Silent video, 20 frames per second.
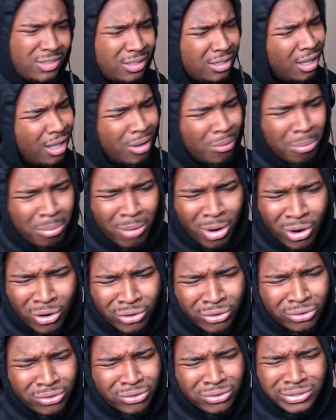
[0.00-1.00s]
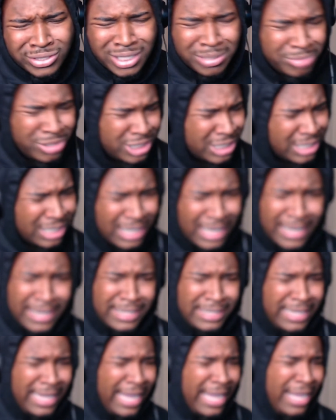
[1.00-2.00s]
a murder or some shit
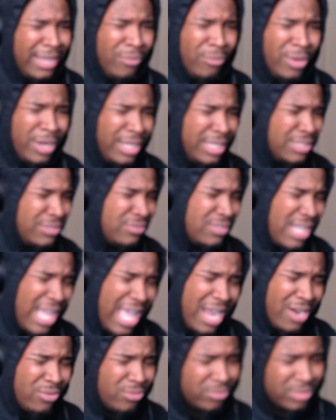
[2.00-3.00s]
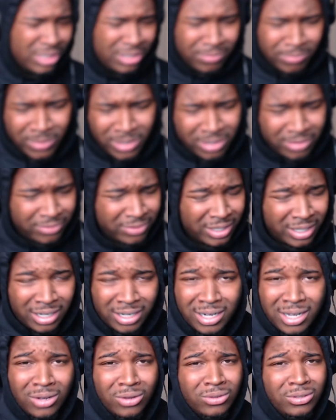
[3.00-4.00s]
like that. And one of his I don't really
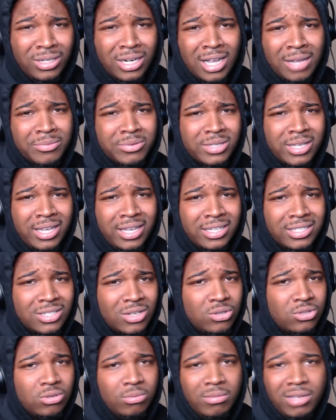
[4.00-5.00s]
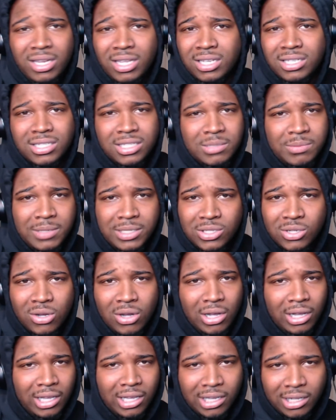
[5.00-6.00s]
fucking know. You know what I'm saying? Social media just be
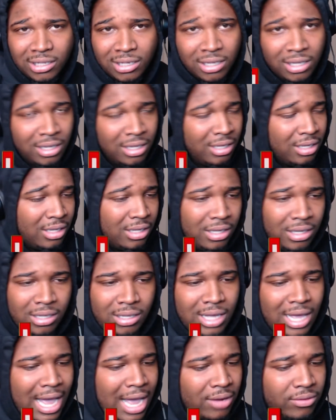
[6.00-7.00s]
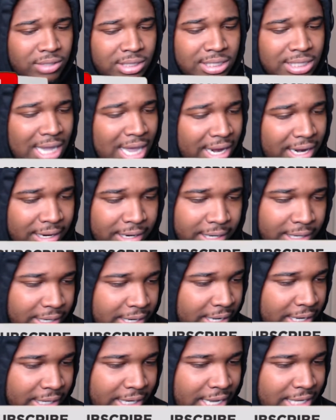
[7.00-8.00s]
talking out the side of their
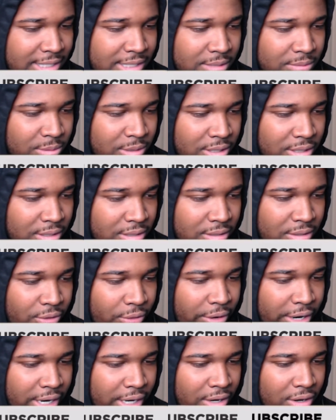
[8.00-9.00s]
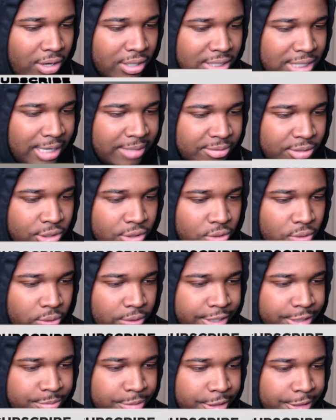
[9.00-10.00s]
neck. They just be creating all types of
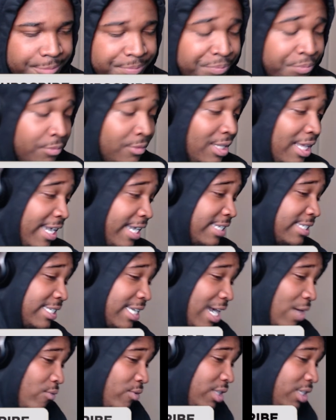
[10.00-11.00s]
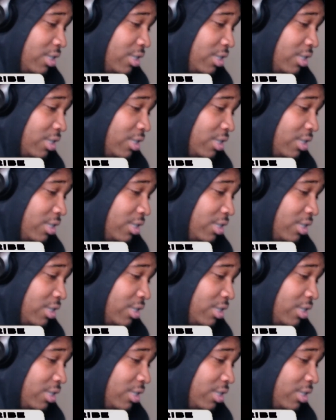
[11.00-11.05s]
stories. But like I said, I really